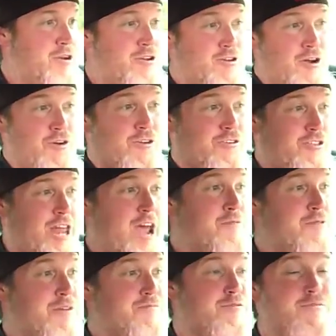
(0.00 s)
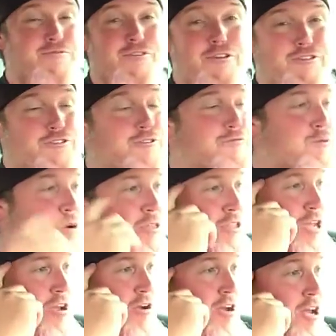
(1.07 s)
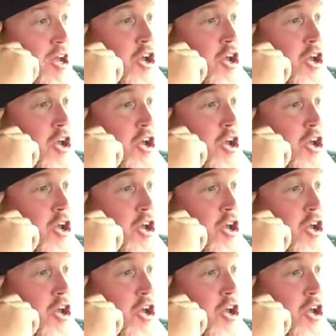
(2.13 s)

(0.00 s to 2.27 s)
You notice that I went from 1st to 4th gear.